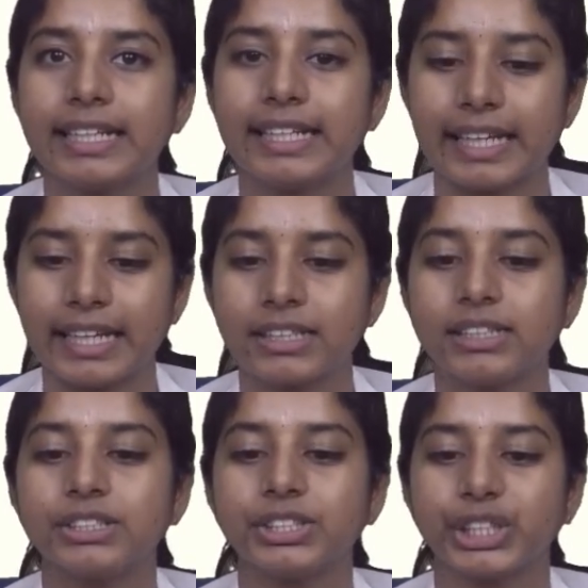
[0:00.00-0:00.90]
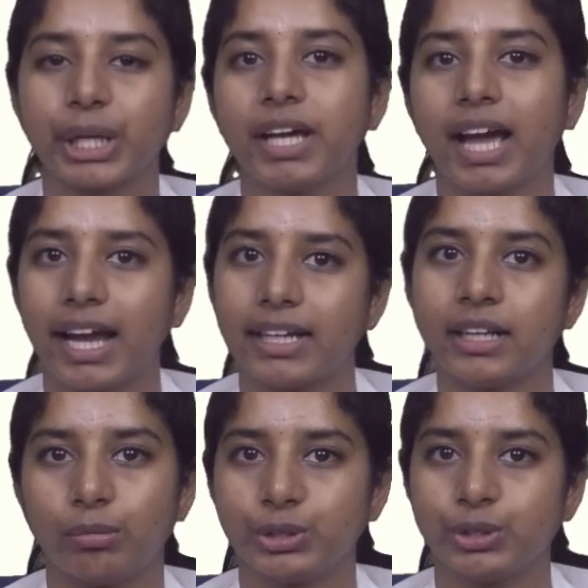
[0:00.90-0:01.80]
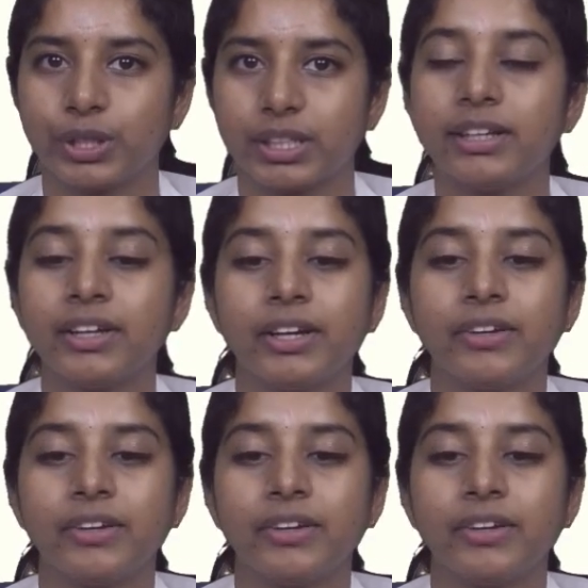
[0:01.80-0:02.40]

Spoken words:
clean, shaped and obturated.